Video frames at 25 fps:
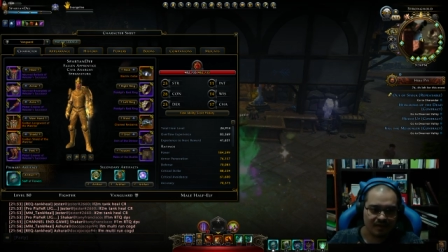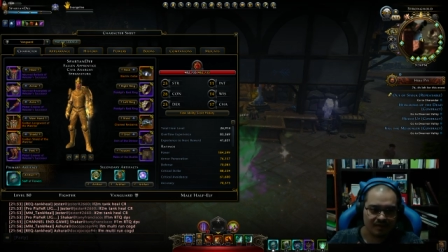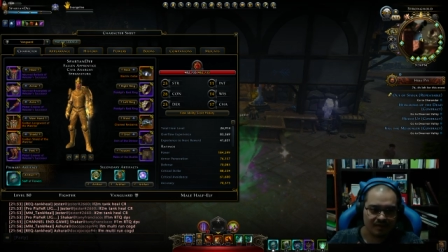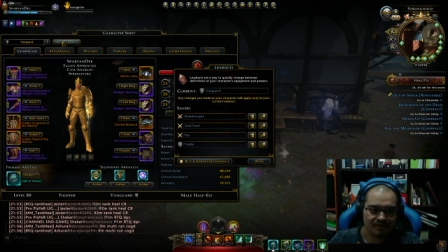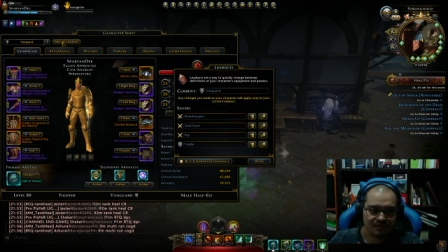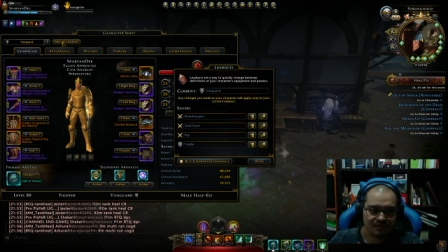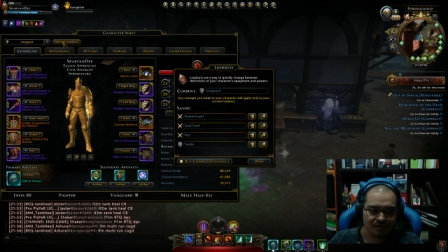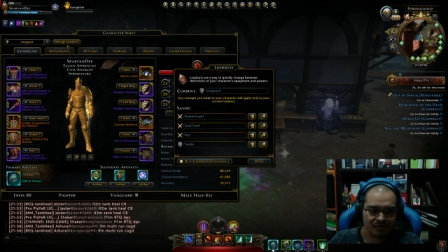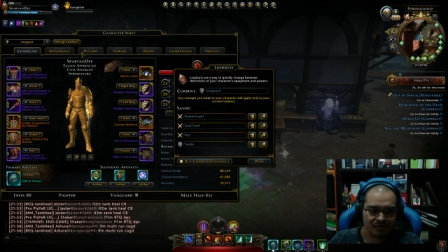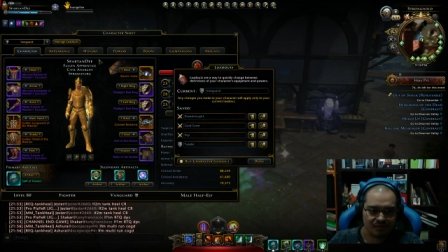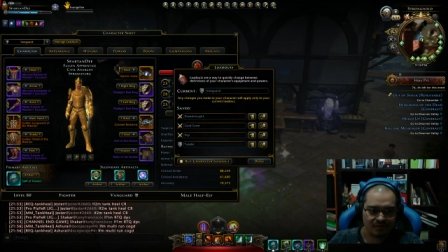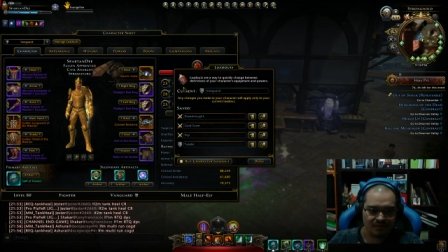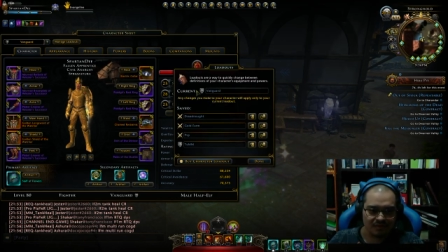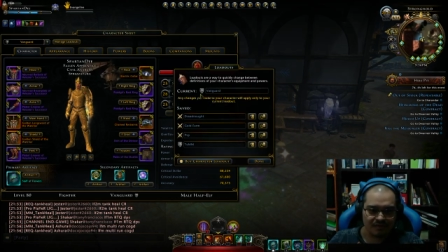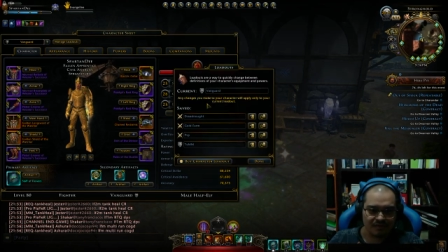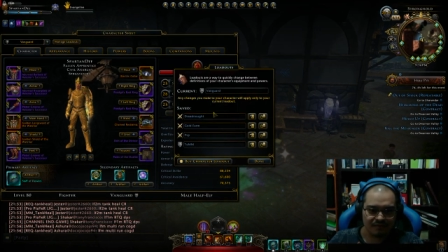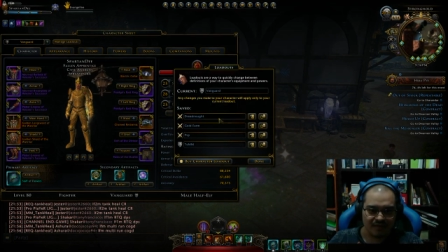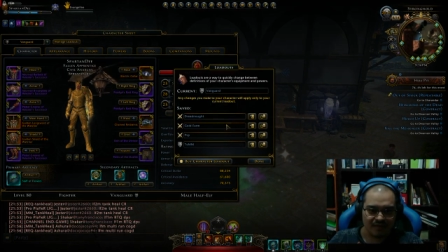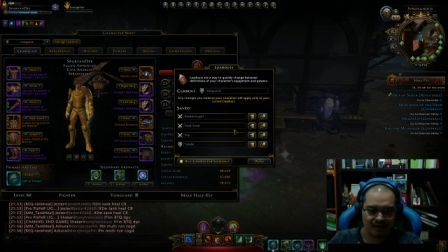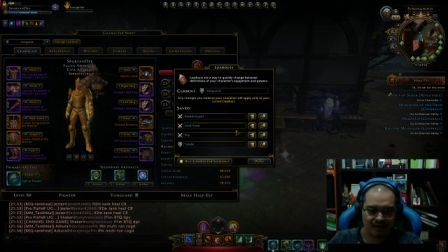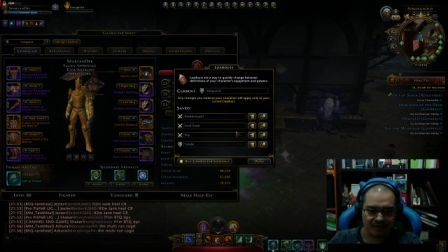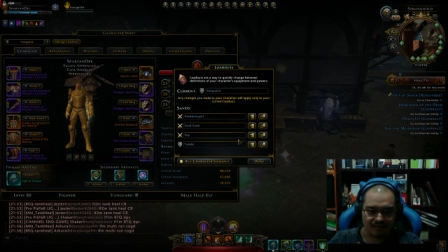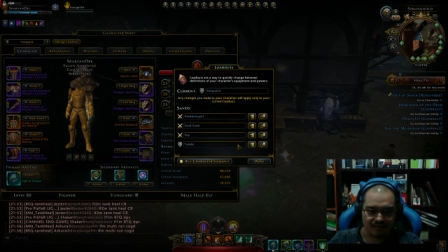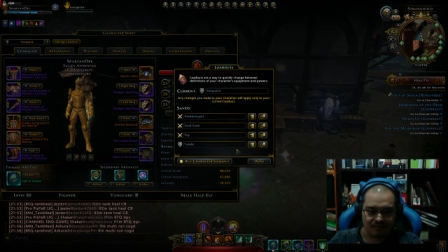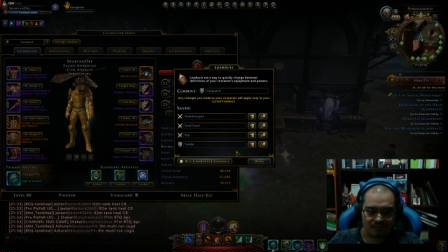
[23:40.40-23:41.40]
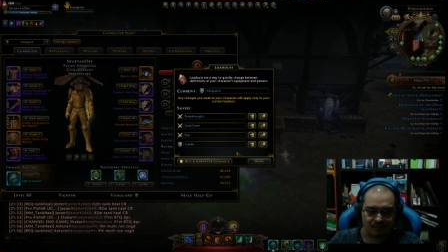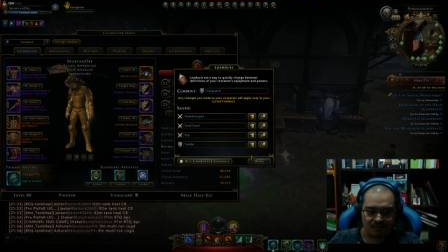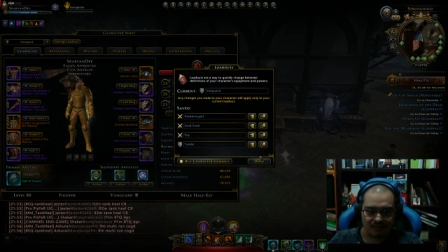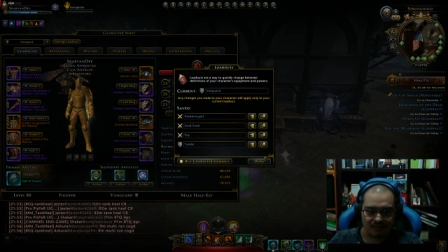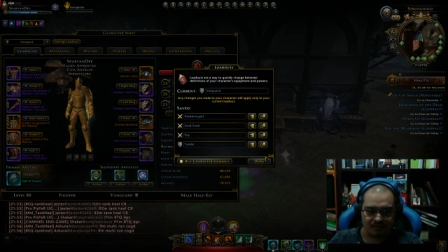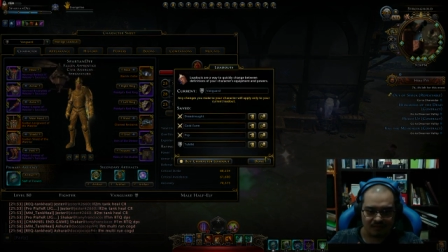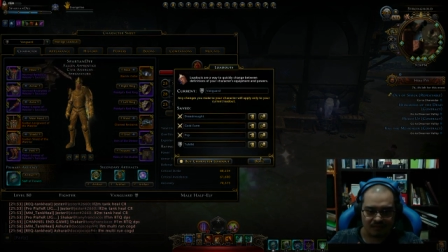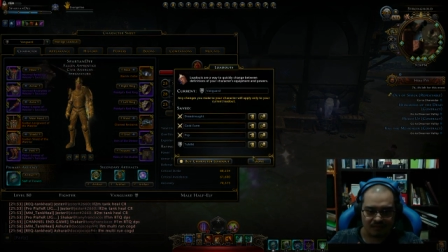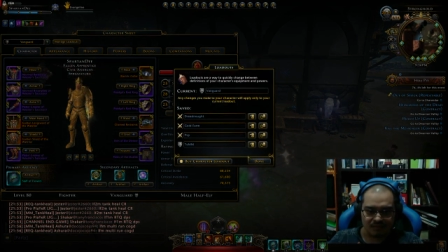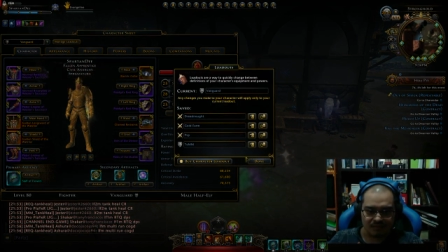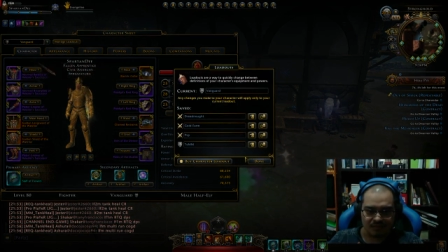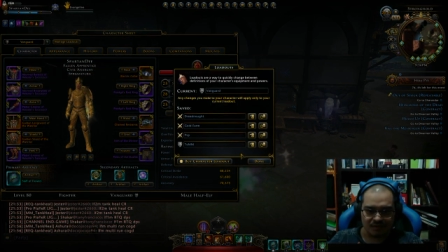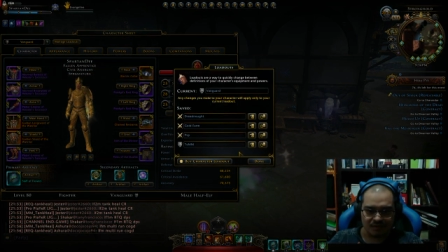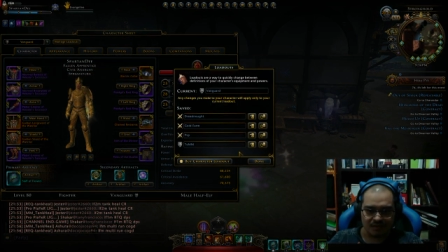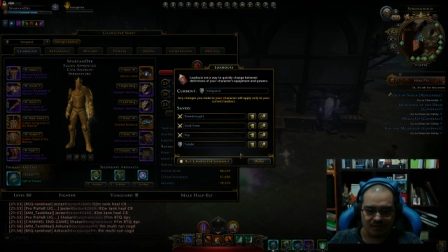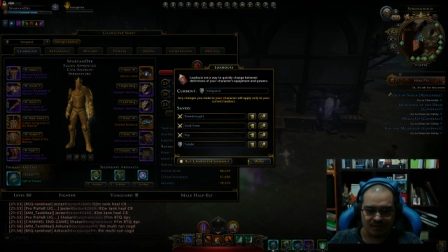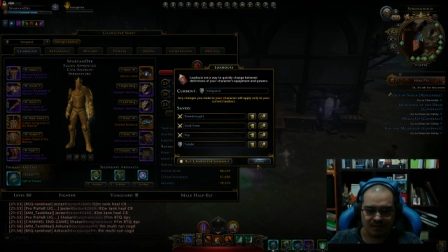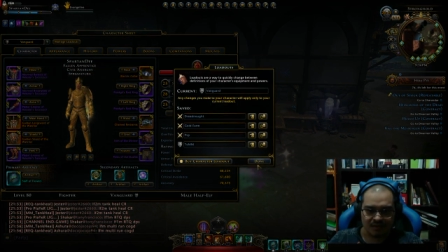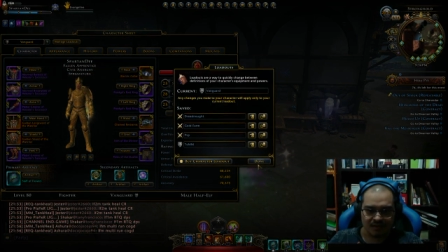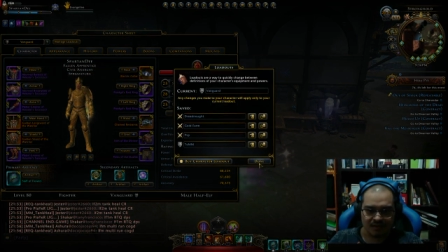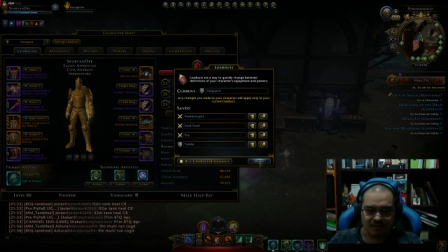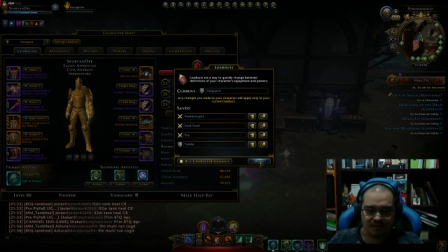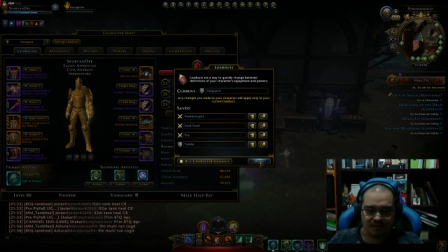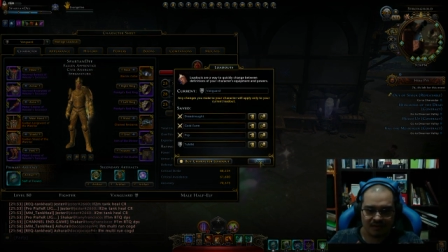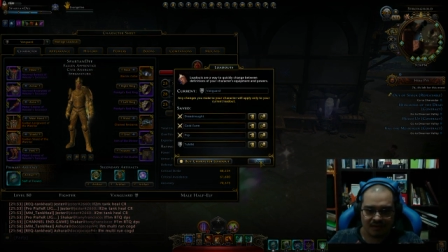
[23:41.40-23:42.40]
so if I had one more
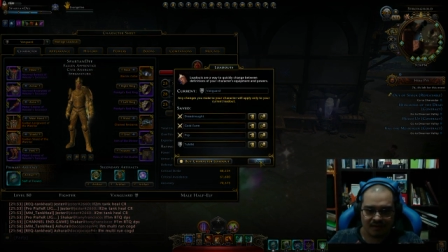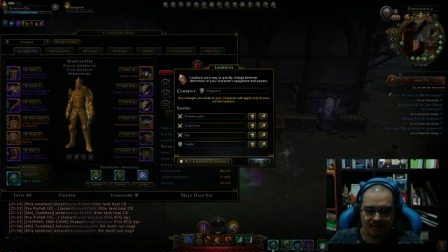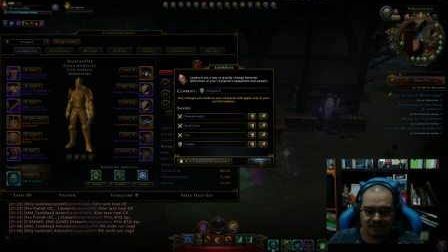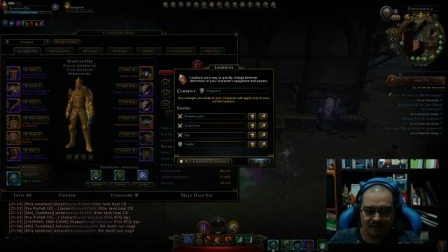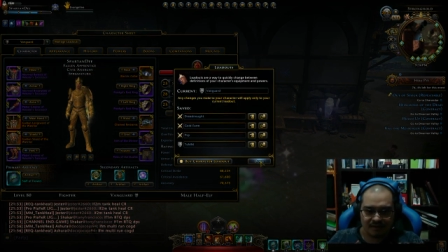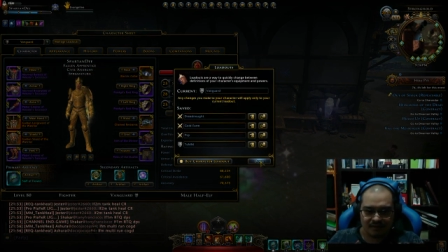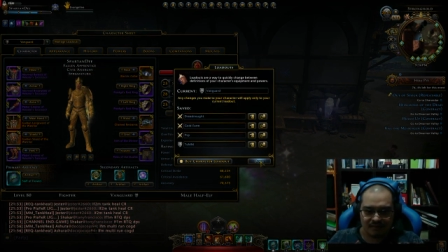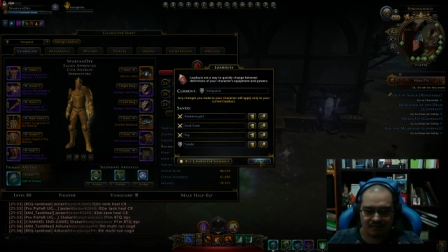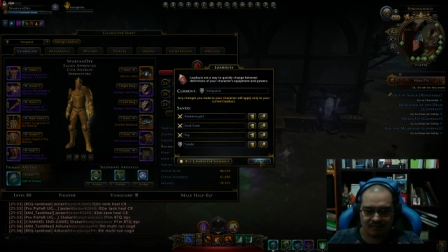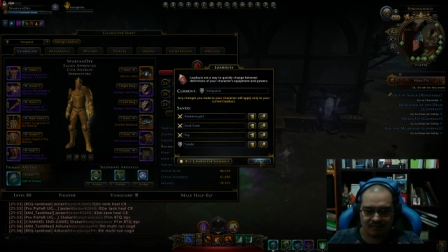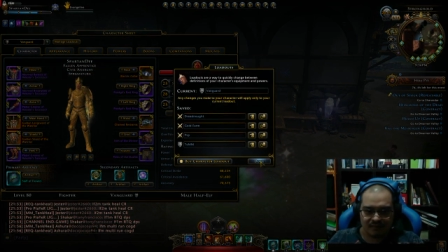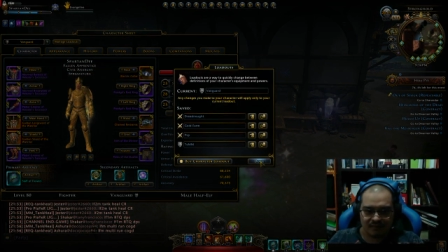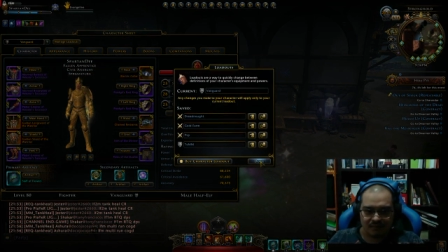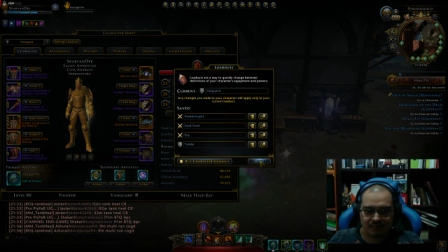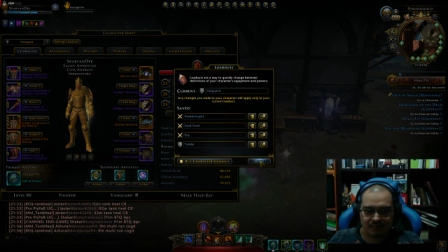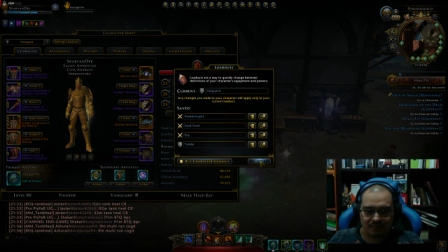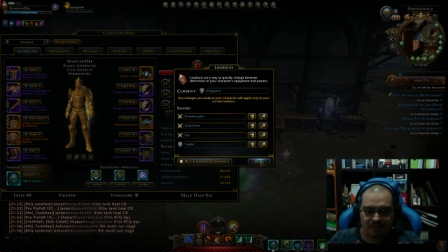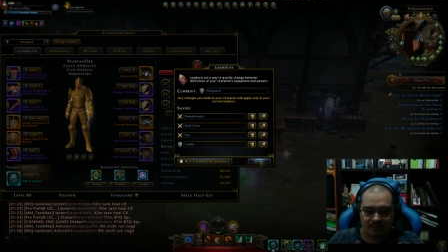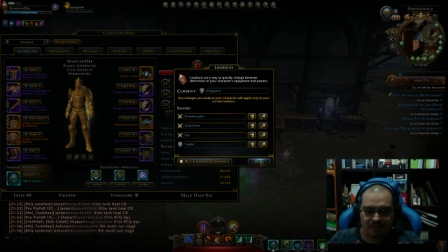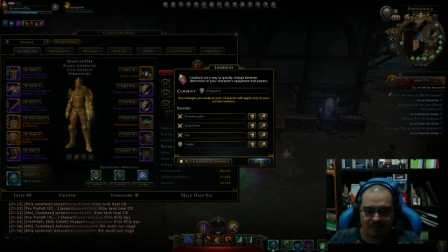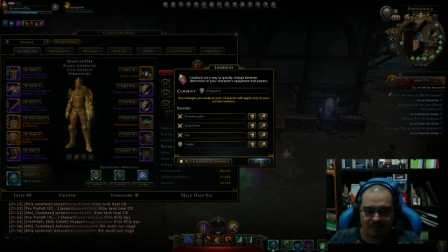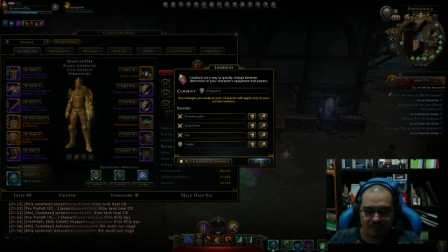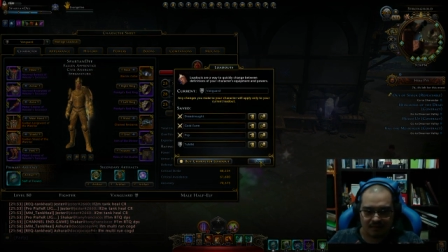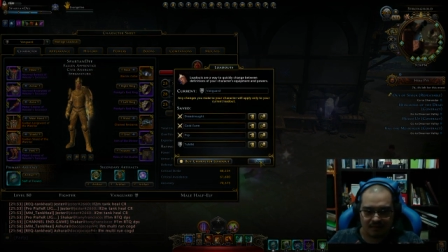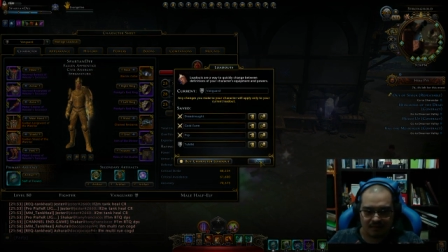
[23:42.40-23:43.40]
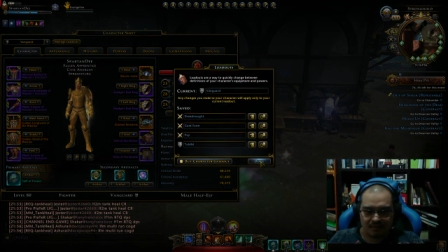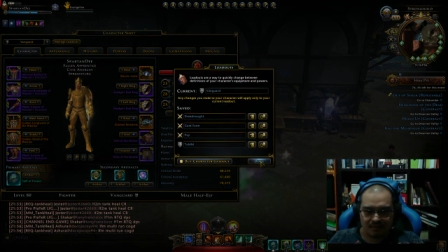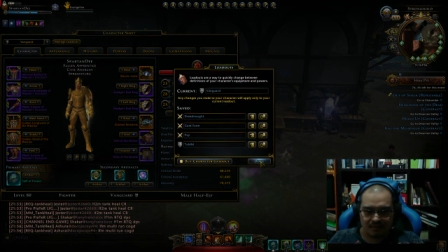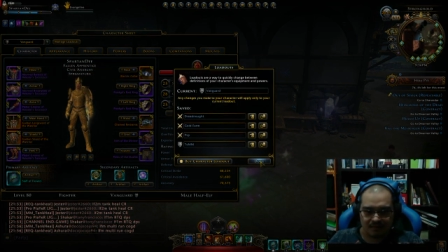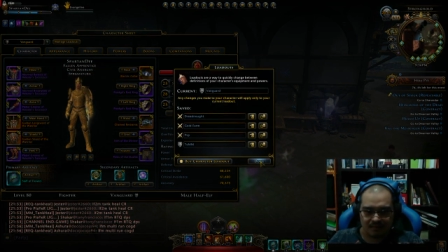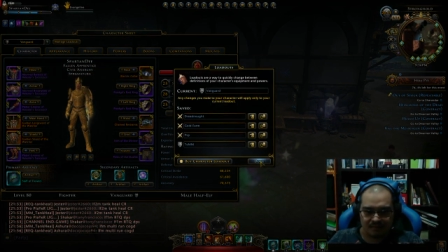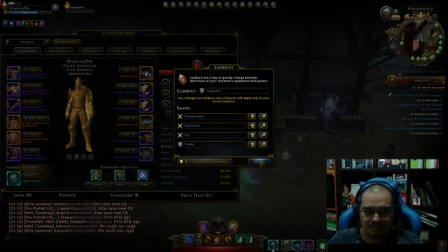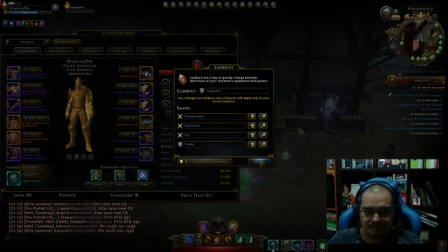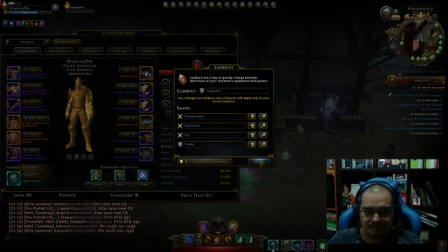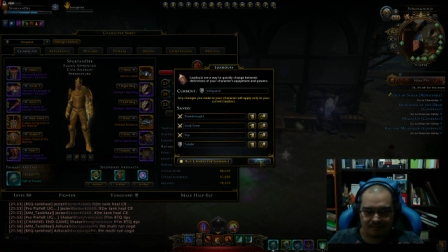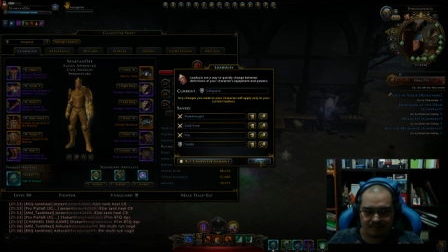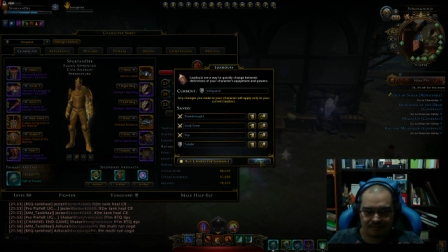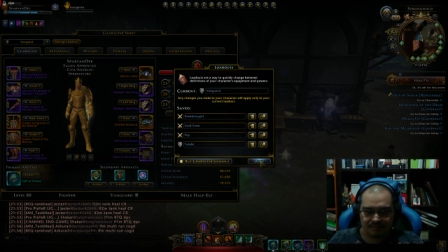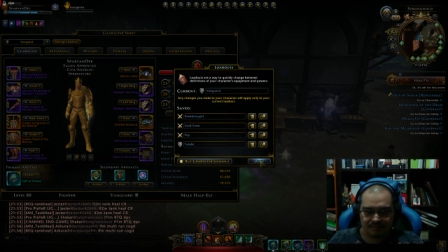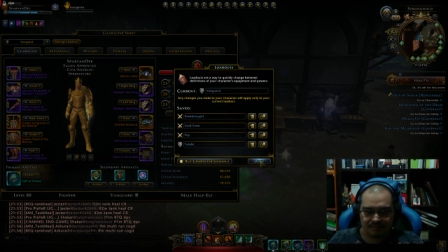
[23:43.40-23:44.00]
for um,